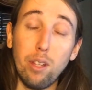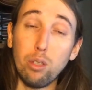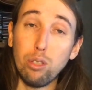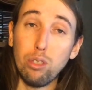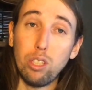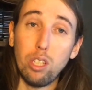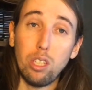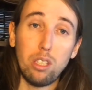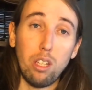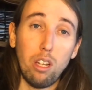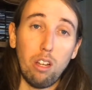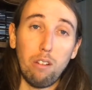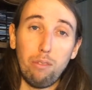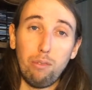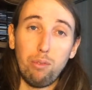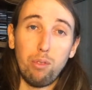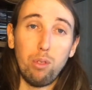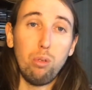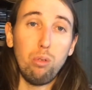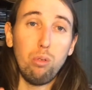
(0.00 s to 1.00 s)
those are just a
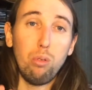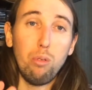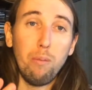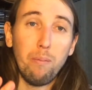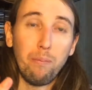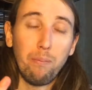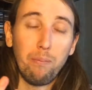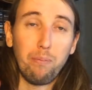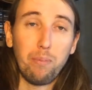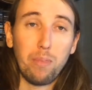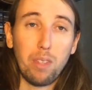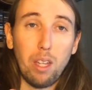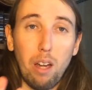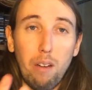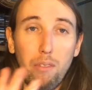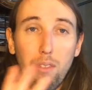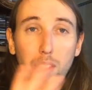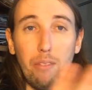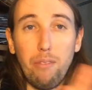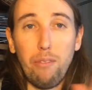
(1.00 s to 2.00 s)
few
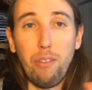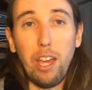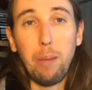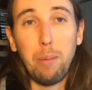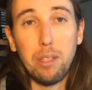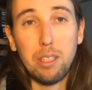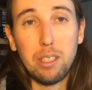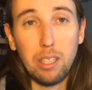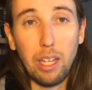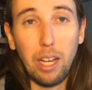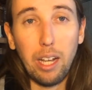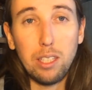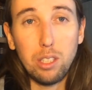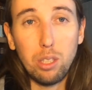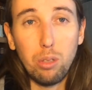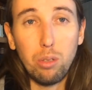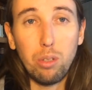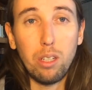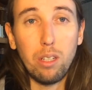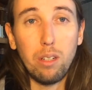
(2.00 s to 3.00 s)
of the famous sites
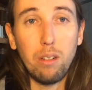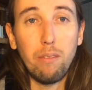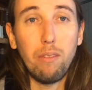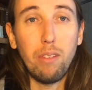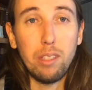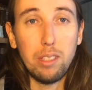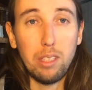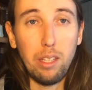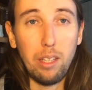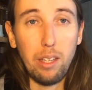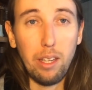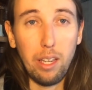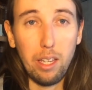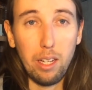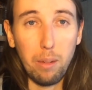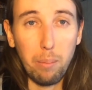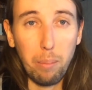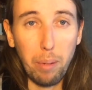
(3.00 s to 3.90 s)
you can visit in